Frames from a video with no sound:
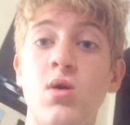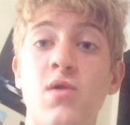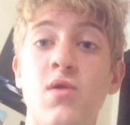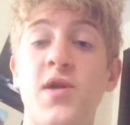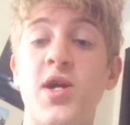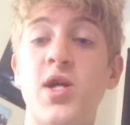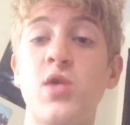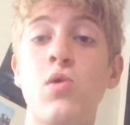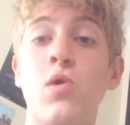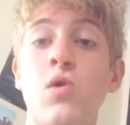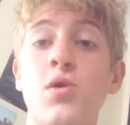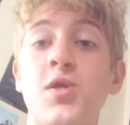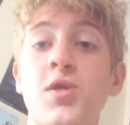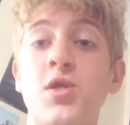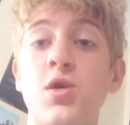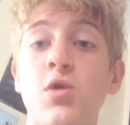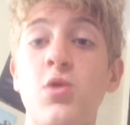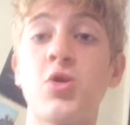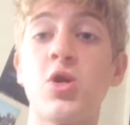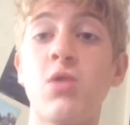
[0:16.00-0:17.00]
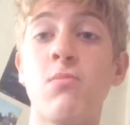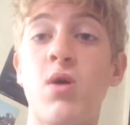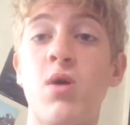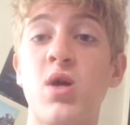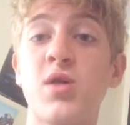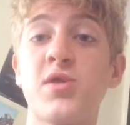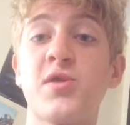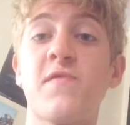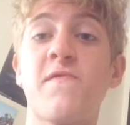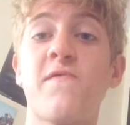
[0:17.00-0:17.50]
Thank you all so, so
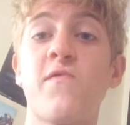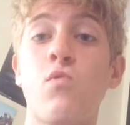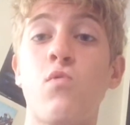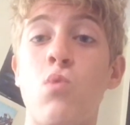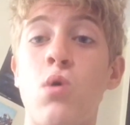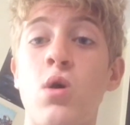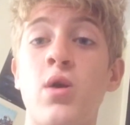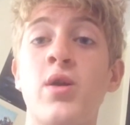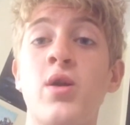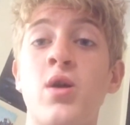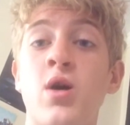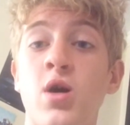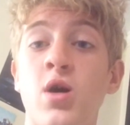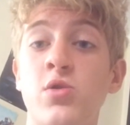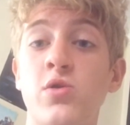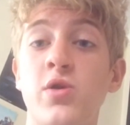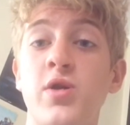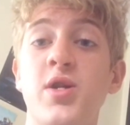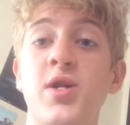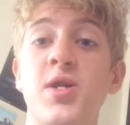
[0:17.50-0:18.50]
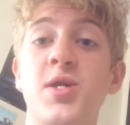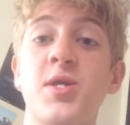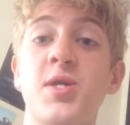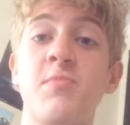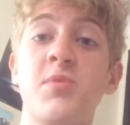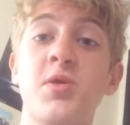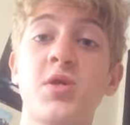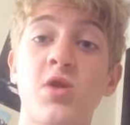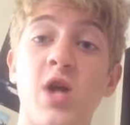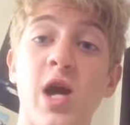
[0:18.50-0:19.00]
much for 100
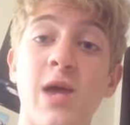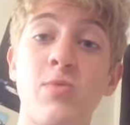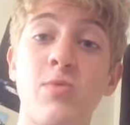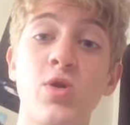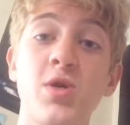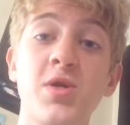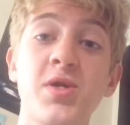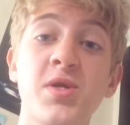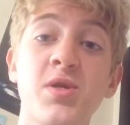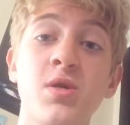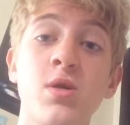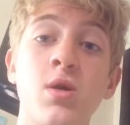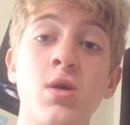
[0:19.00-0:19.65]
subscribers.